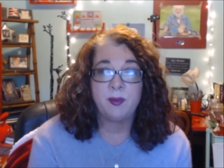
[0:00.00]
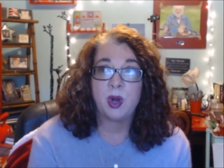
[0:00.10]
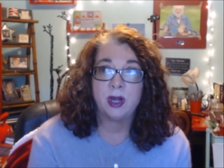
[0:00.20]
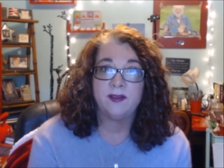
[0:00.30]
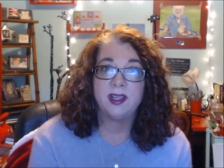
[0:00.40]
and
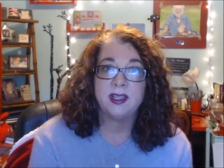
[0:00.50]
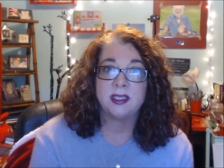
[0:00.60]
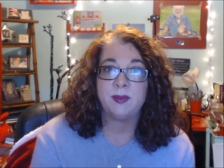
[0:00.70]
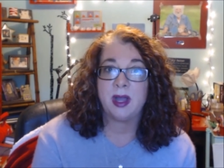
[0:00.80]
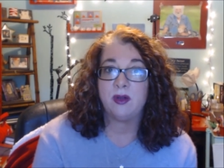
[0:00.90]
part of it
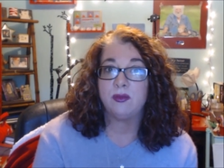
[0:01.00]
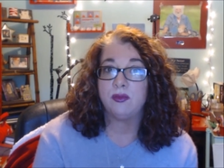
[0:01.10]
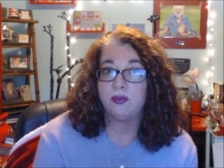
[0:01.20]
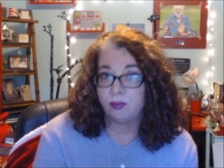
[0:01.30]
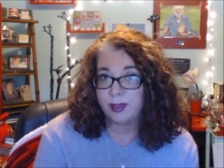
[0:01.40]
is about
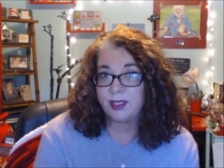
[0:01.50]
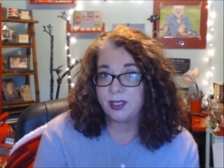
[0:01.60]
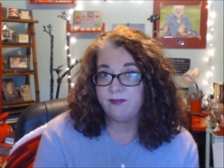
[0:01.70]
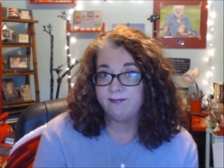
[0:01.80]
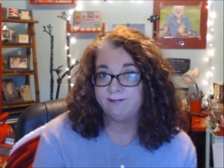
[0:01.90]

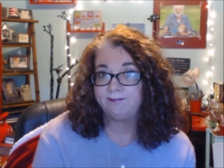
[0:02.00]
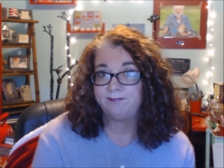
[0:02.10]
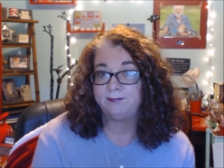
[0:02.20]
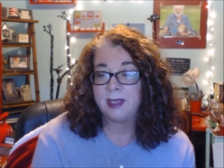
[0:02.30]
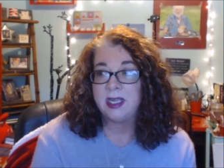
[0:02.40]
budget
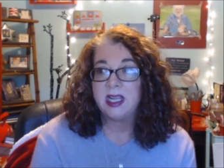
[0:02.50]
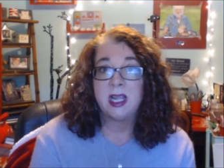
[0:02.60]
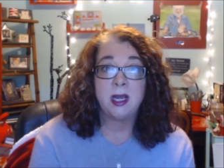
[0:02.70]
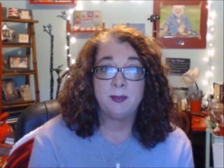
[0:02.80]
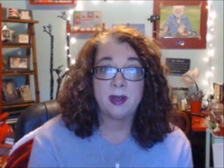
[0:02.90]

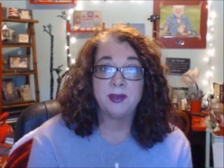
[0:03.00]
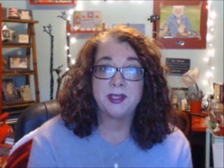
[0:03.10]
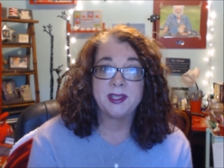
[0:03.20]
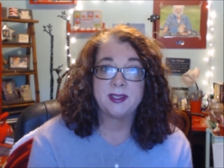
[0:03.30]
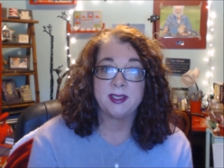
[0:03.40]
and about
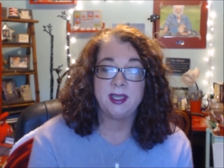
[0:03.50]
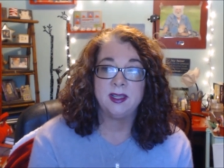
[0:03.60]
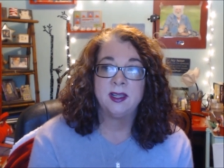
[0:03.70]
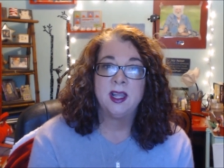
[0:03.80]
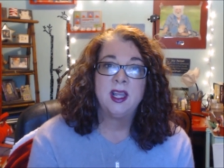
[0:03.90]
necessity.